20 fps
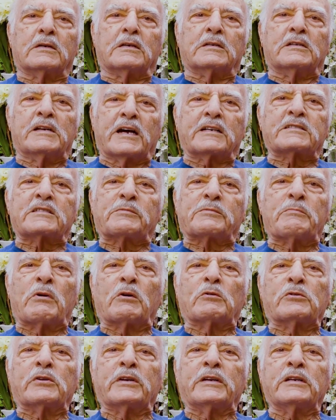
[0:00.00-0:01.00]
Next
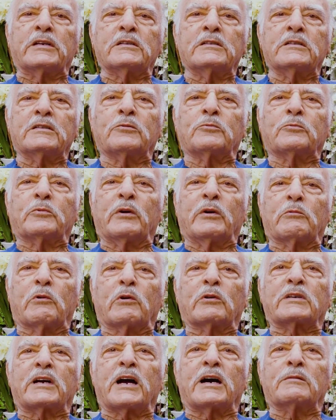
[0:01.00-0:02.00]
morning, we
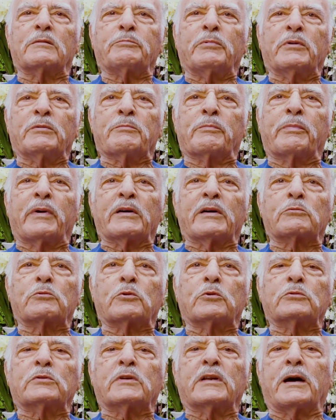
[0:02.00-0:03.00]
woke up in
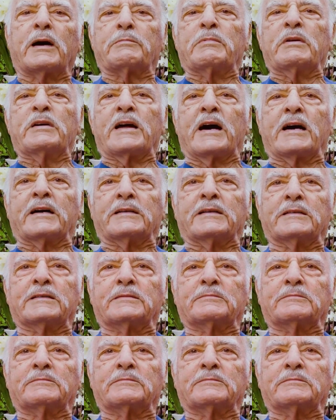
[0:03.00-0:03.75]
Beirut, Lebanon.